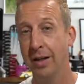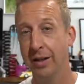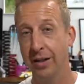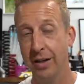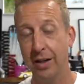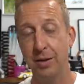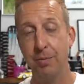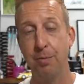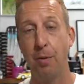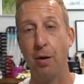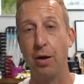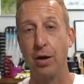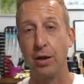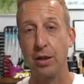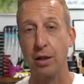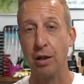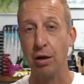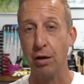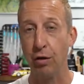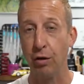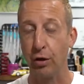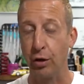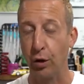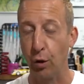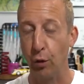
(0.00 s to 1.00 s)
These bikes
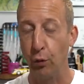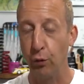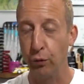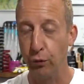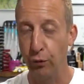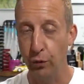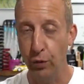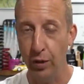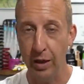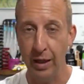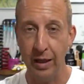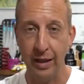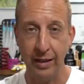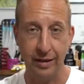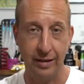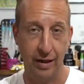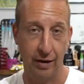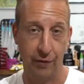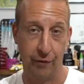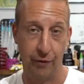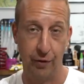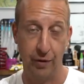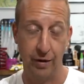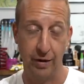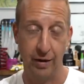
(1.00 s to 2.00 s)
look really
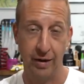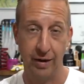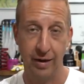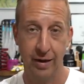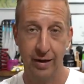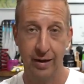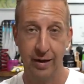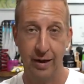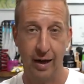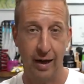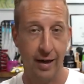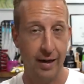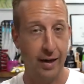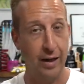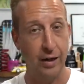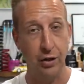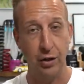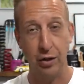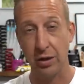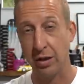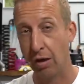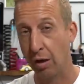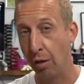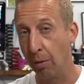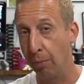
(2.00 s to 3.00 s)
different and they
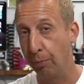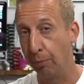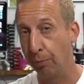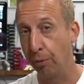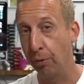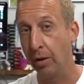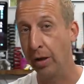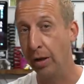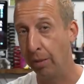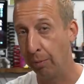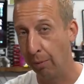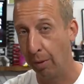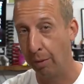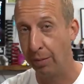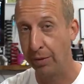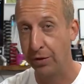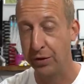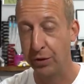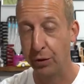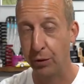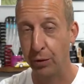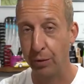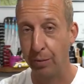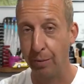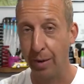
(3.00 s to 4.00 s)
just look brilliant when we
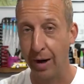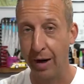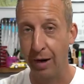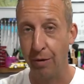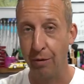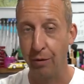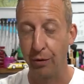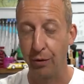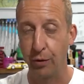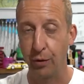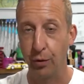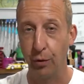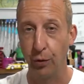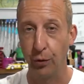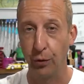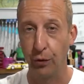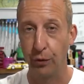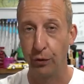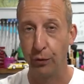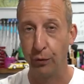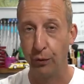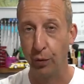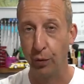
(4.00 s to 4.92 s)
saw them out on course